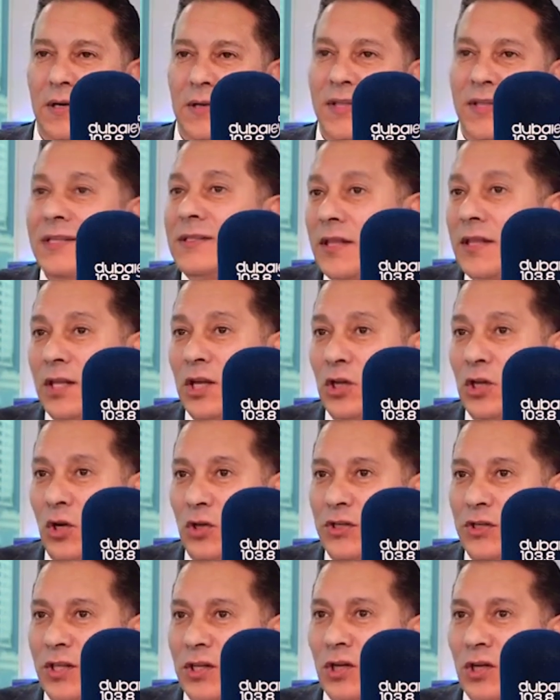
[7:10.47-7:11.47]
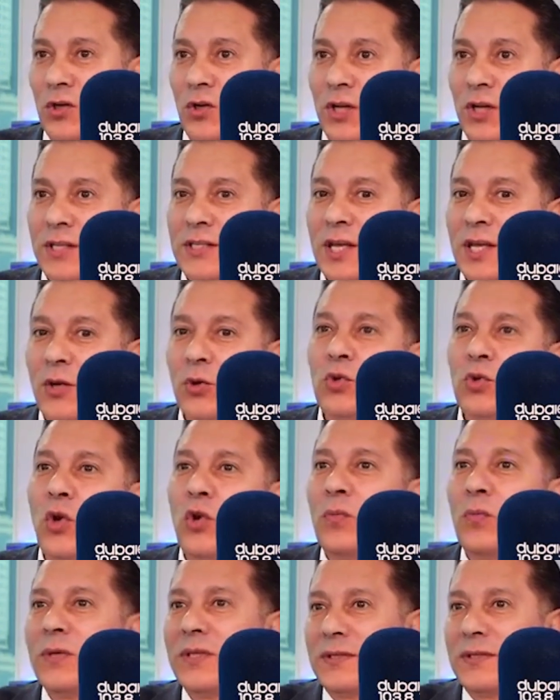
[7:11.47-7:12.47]
that's the technology. It's an
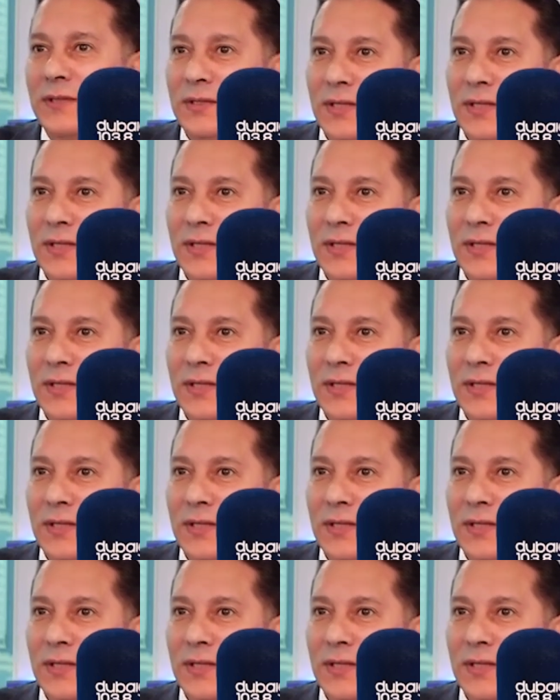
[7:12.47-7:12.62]
autonomous